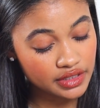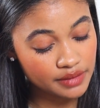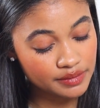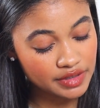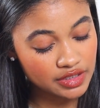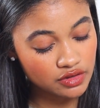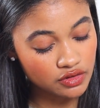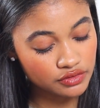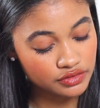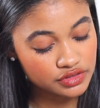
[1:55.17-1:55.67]
I
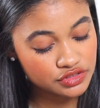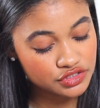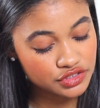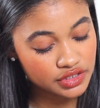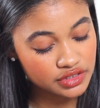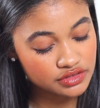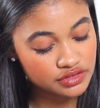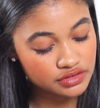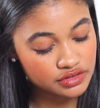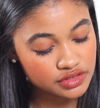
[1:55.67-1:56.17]
mean, all these
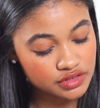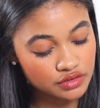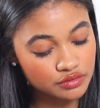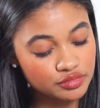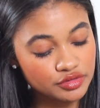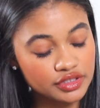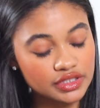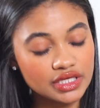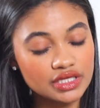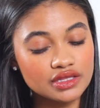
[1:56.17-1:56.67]
shades are so
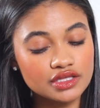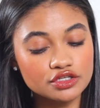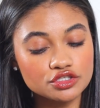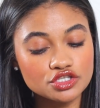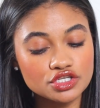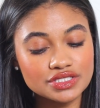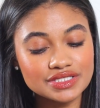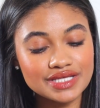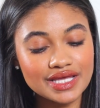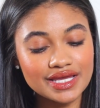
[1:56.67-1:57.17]
pretty. They're
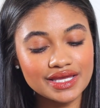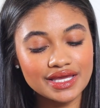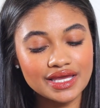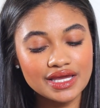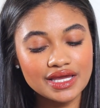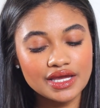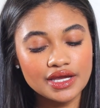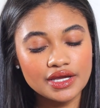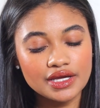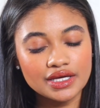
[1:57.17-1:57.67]
just like,
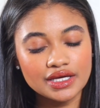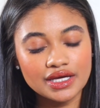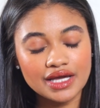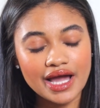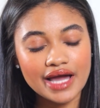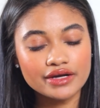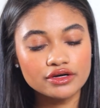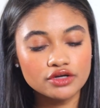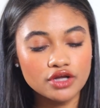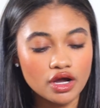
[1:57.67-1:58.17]

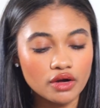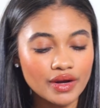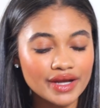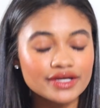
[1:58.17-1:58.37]
I don't know.